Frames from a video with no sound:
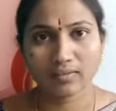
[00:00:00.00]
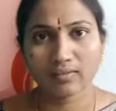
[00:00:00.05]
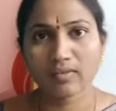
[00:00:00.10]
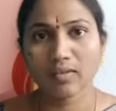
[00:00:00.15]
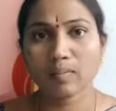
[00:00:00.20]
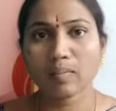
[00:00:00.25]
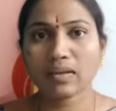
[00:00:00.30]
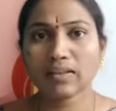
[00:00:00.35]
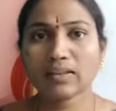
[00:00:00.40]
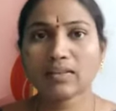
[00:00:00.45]

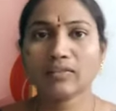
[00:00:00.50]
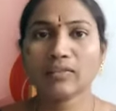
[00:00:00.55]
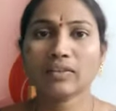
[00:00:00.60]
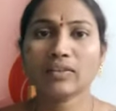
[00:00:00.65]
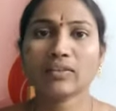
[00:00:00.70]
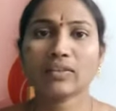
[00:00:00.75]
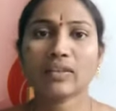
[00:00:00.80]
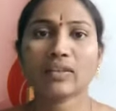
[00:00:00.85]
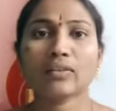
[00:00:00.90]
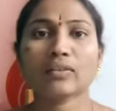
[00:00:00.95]
the mother
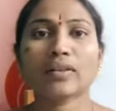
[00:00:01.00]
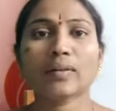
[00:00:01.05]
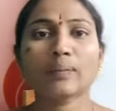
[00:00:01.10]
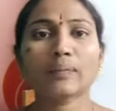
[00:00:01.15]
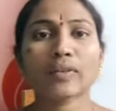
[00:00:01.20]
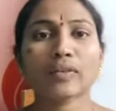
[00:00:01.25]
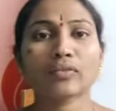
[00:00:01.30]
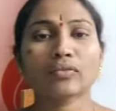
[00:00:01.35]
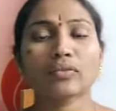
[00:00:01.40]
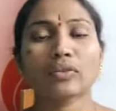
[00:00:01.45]
will give
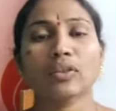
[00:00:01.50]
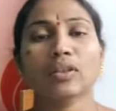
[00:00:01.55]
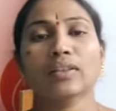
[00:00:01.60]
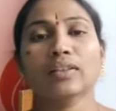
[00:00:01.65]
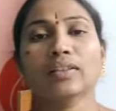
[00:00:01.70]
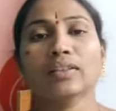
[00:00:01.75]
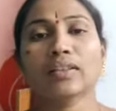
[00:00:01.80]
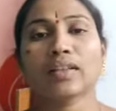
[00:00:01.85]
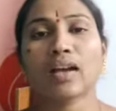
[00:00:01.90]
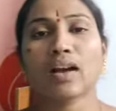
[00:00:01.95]
them the
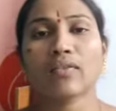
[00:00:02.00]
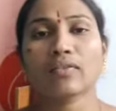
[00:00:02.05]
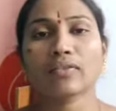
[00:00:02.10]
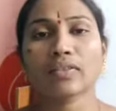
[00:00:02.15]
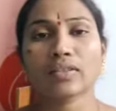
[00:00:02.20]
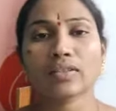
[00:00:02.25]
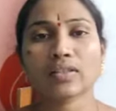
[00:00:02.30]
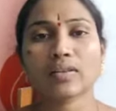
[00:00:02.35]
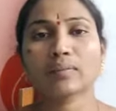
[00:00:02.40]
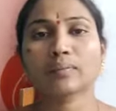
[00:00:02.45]
food then
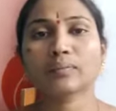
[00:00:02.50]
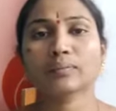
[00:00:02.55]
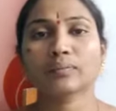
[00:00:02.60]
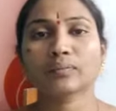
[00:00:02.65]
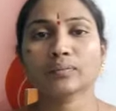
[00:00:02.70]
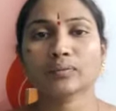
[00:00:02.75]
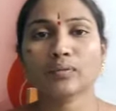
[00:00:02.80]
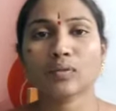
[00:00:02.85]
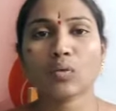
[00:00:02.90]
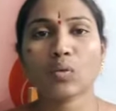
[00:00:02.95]
after some
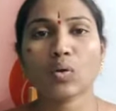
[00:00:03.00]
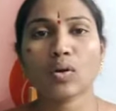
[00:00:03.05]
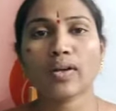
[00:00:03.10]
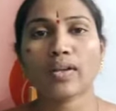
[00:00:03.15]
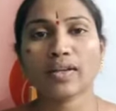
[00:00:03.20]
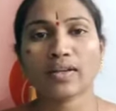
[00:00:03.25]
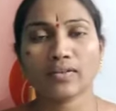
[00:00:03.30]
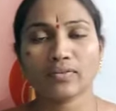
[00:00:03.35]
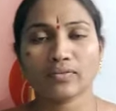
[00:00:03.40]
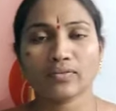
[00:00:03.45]
old
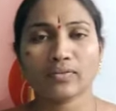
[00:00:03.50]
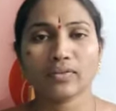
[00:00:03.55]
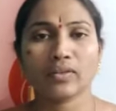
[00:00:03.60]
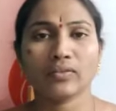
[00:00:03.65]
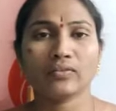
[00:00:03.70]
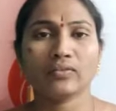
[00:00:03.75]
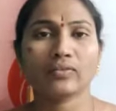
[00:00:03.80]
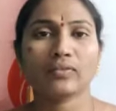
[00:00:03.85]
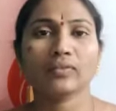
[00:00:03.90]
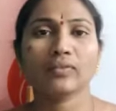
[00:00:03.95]
enough
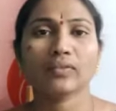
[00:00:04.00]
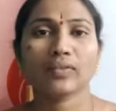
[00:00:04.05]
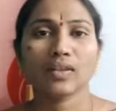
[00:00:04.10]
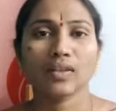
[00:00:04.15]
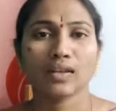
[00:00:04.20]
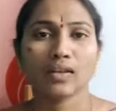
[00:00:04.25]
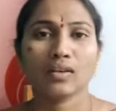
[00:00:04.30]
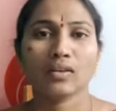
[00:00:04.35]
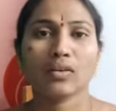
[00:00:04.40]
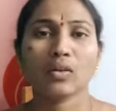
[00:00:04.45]
if
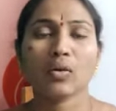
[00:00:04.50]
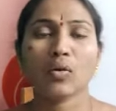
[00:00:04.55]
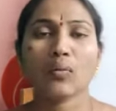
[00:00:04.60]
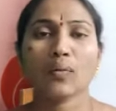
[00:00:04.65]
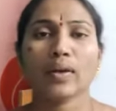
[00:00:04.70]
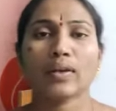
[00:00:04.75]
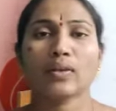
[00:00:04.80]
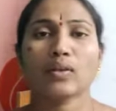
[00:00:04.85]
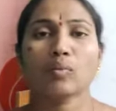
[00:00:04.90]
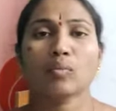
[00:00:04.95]
now
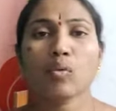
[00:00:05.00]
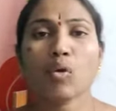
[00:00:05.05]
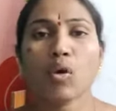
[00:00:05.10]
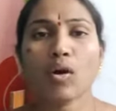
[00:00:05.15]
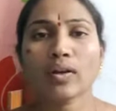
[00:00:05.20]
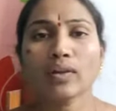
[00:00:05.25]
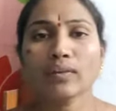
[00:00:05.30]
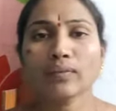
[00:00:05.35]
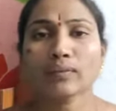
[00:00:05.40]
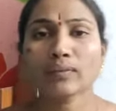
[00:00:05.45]
when you
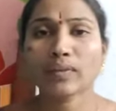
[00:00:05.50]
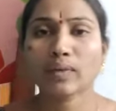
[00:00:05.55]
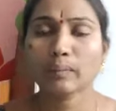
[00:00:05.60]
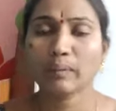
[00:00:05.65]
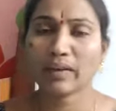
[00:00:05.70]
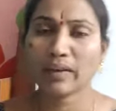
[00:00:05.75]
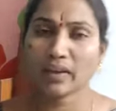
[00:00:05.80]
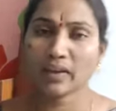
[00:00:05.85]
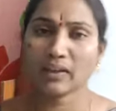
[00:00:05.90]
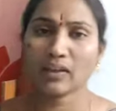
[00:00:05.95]
born
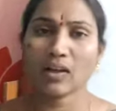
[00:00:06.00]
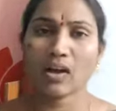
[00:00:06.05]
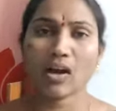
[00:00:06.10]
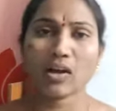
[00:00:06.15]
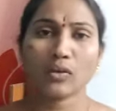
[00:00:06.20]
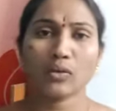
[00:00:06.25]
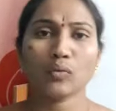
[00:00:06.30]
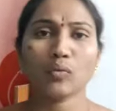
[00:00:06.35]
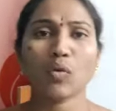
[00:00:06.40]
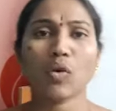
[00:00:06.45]
immediately
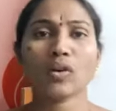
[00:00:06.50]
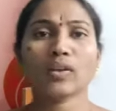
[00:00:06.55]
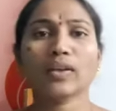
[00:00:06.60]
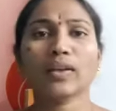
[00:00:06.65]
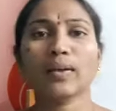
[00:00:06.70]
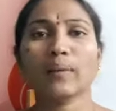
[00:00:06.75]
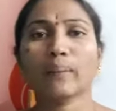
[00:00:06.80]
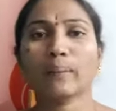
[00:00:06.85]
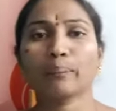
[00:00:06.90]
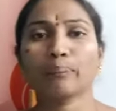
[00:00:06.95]
are you
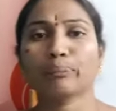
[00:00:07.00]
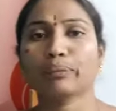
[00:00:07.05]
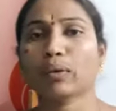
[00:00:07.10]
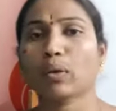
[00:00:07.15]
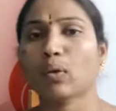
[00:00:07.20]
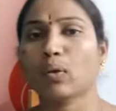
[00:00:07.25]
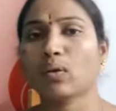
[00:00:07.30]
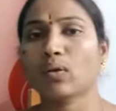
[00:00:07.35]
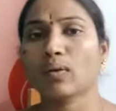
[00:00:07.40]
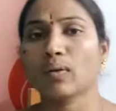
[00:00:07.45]
walking
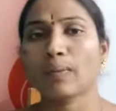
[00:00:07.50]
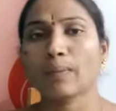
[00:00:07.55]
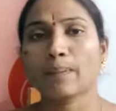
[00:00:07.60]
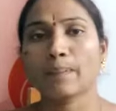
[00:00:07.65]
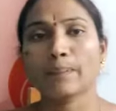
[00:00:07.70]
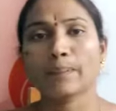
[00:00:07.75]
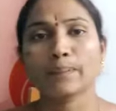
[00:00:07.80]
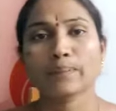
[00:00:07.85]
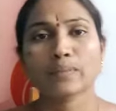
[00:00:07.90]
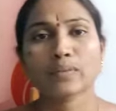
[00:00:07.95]
no
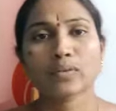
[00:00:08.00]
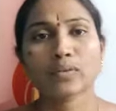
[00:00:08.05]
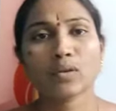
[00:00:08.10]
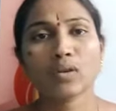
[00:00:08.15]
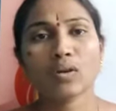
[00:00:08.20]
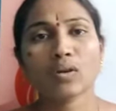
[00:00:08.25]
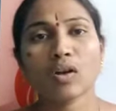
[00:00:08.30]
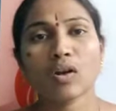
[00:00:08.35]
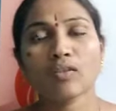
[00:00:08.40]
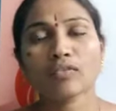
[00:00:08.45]

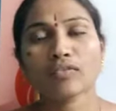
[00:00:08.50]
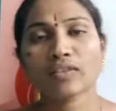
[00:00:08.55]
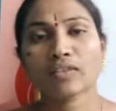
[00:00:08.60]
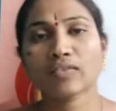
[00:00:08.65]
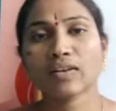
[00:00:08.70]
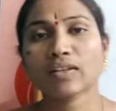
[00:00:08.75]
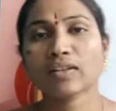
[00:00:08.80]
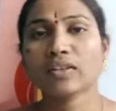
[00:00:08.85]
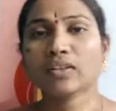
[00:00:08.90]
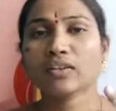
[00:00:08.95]
so after
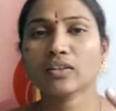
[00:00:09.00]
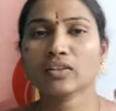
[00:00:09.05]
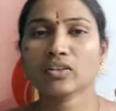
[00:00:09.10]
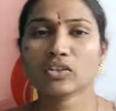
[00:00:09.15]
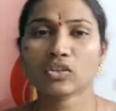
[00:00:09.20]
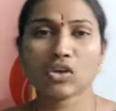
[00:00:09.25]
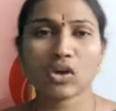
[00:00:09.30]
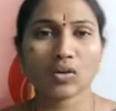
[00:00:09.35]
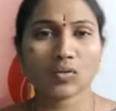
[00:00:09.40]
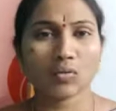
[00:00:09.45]
one year
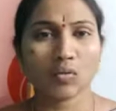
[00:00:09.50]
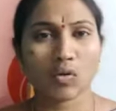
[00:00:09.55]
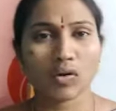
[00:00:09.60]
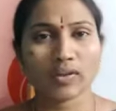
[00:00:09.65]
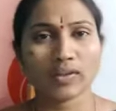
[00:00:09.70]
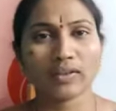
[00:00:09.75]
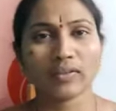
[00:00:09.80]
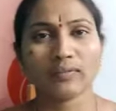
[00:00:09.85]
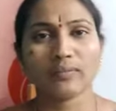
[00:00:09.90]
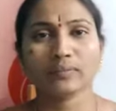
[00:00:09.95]
you'll start
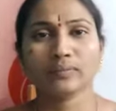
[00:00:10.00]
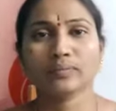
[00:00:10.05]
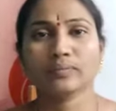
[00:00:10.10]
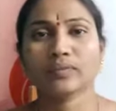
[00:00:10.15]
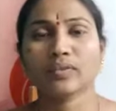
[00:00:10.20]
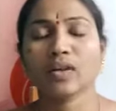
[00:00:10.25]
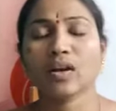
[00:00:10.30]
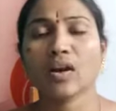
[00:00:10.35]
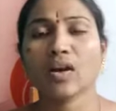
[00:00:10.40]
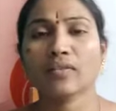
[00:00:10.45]
walking
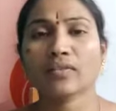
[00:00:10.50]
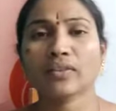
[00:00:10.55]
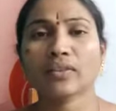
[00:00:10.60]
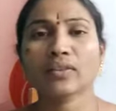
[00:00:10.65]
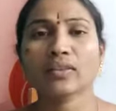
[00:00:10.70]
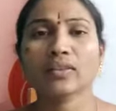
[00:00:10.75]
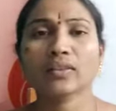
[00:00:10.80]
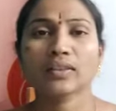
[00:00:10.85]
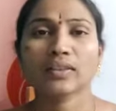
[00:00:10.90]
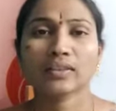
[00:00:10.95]
after
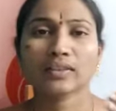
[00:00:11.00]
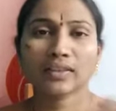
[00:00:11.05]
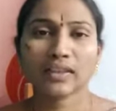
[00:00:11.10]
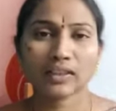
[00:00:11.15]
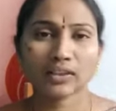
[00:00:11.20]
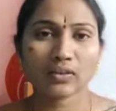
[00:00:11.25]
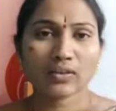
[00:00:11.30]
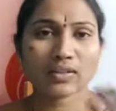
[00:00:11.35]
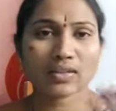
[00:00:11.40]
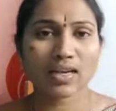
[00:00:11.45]

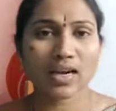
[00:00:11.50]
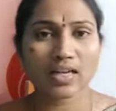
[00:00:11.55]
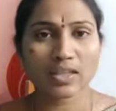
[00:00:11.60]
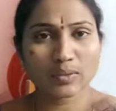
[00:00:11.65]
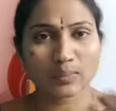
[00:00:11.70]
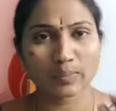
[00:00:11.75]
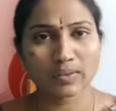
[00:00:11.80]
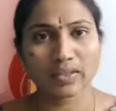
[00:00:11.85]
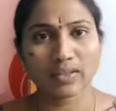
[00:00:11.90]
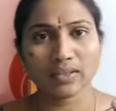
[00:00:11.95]
that you'll start
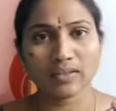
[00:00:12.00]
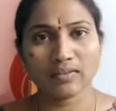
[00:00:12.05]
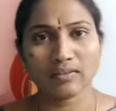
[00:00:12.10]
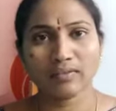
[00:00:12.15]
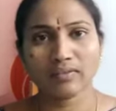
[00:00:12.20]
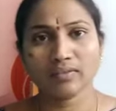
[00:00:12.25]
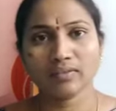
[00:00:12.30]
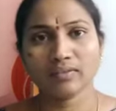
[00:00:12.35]
speaking